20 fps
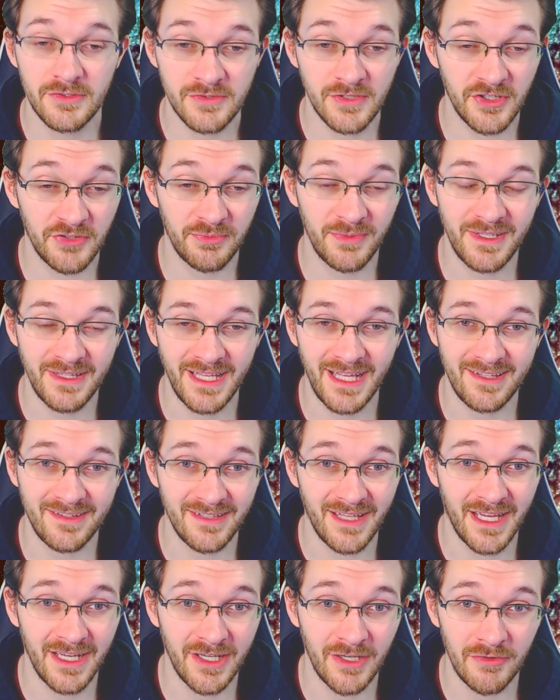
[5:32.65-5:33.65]
Trust me, that's
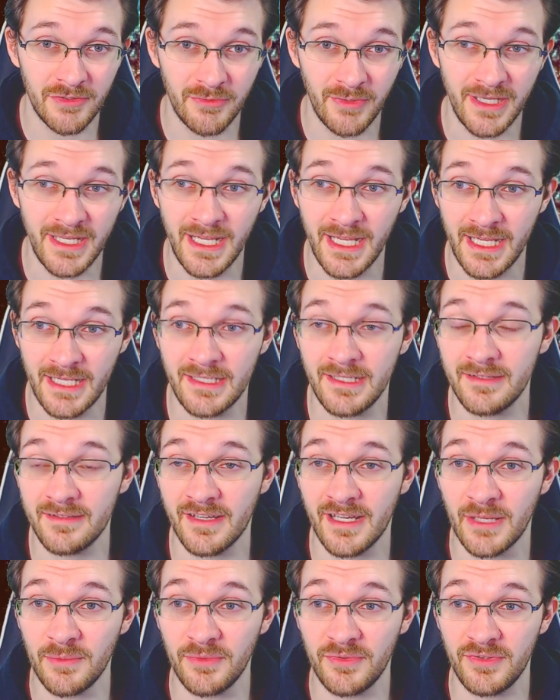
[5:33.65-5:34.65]
not going away
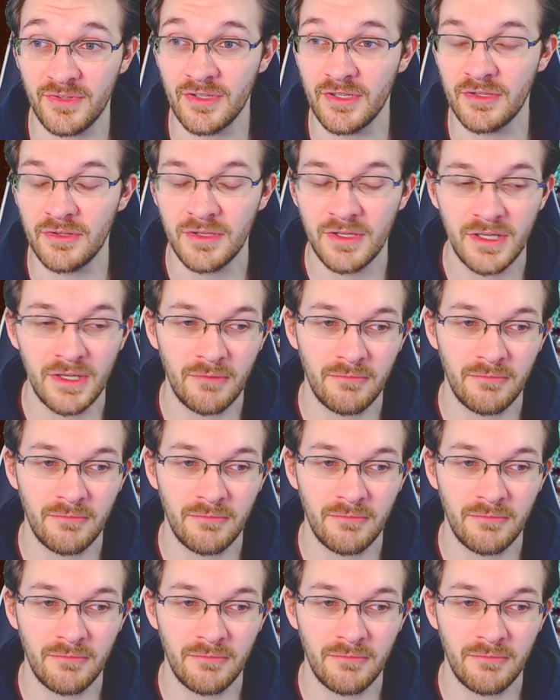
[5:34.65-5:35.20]
anytime soon.